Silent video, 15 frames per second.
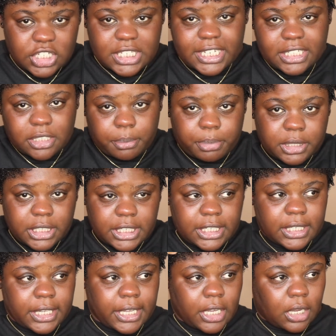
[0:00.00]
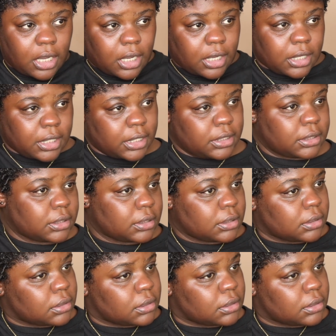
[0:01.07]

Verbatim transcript: just like to put it like on.